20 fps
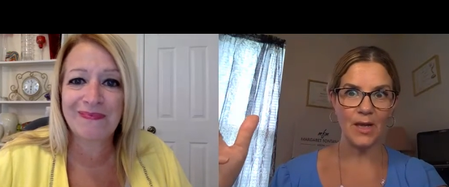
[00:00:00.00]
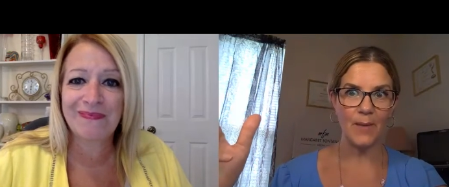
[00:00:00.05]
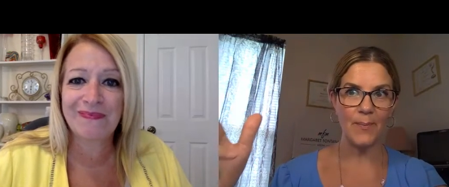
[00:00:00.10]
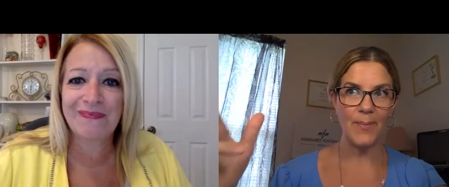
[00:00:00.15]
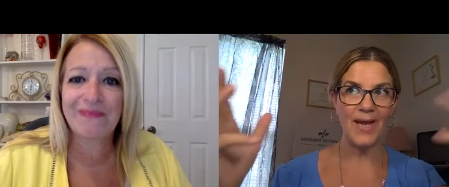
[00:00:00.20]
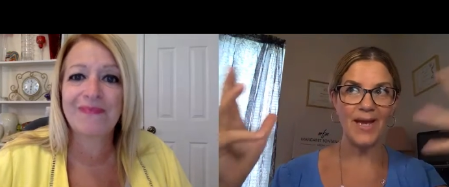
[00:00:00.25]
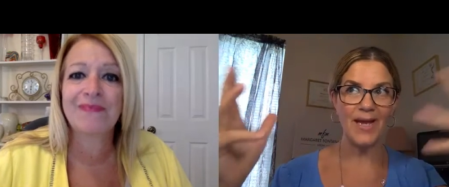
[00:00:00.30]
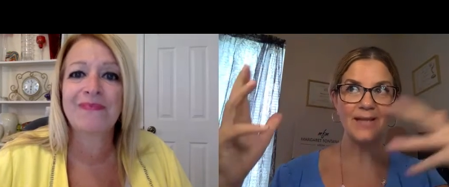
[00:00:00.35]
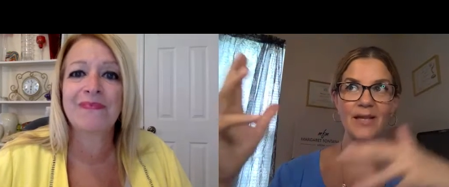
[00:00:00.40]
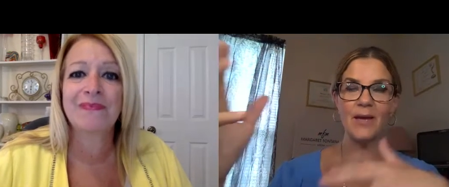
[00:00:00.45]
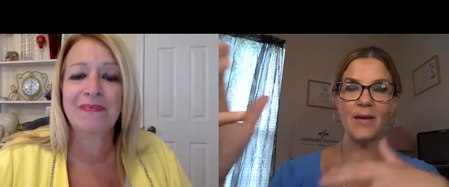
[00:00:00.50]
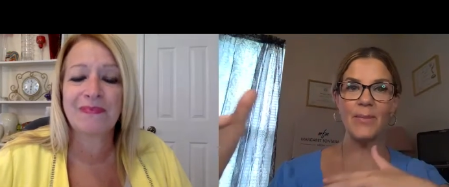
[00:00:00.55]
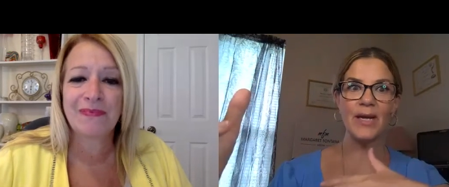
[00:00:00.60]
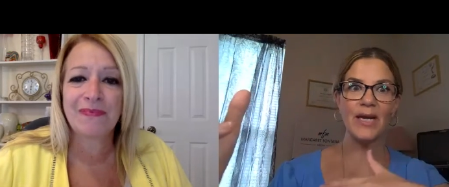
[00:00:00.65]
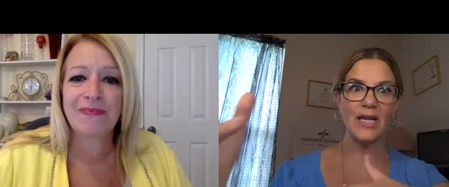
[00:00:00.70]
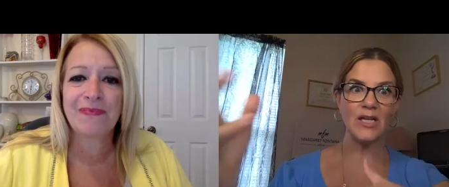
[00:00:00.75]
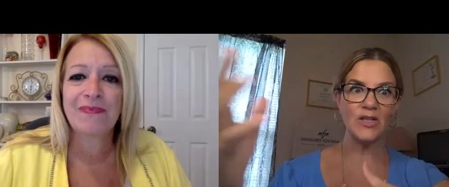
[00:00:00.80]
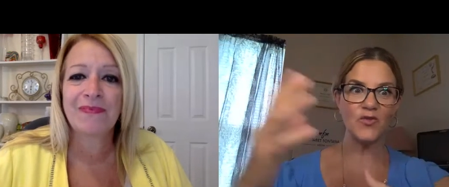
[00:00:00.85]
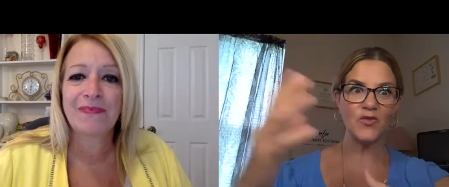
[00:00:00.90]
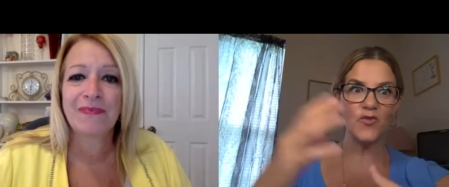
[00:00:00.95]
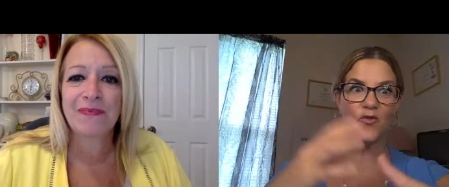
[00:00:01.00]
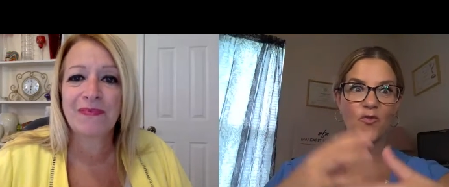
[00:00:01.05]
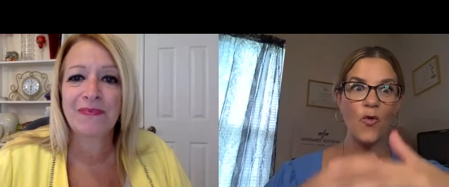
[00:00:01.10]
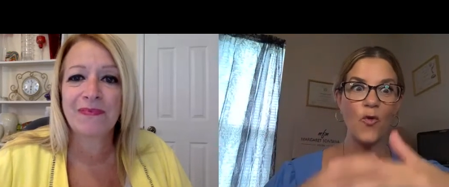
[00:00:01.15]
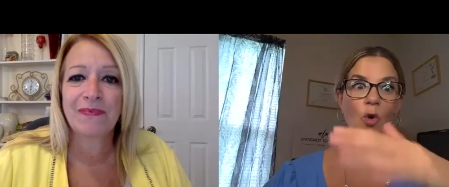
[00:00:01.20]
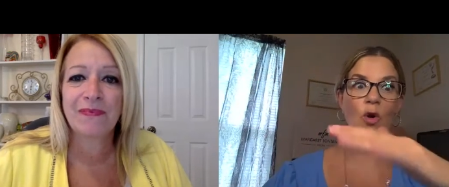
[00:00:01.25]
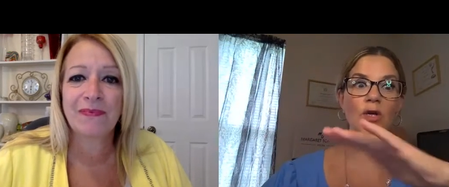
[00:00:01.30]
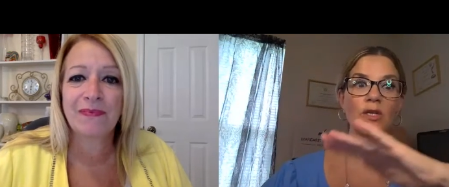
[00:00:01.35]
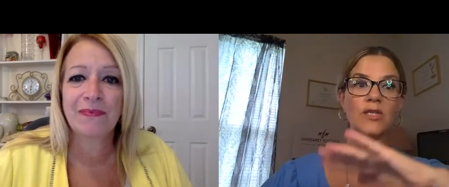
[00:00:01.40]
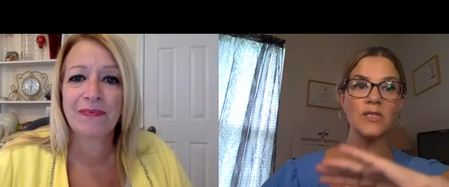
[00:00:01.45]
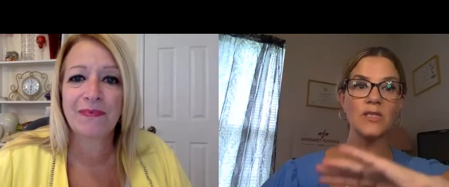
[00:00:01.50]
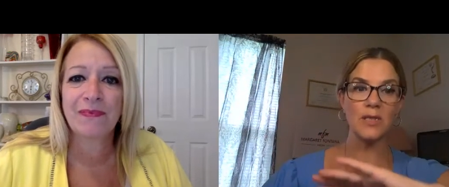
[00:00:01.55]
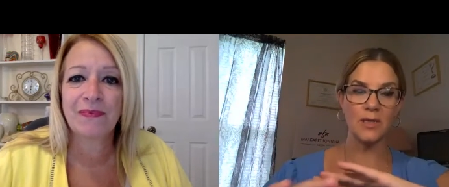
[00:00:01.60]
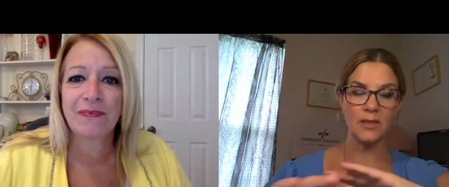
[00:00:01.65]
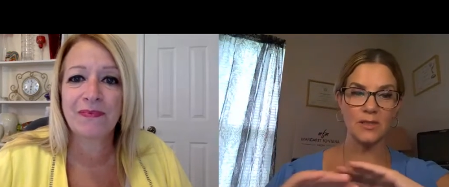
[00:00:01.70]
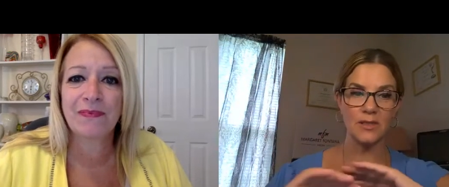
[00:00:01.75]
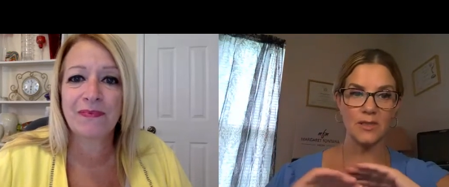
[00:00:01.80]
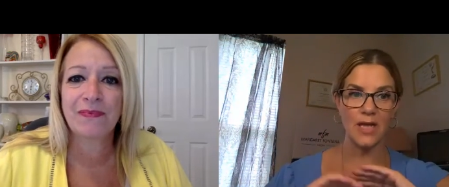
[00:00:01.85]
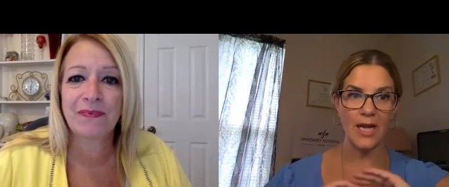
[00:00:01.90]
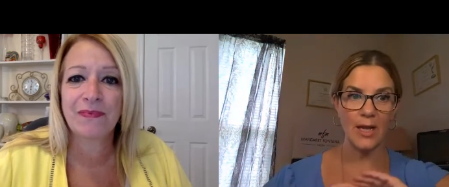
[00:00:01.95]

Speaker 1: a pandemic has forced us,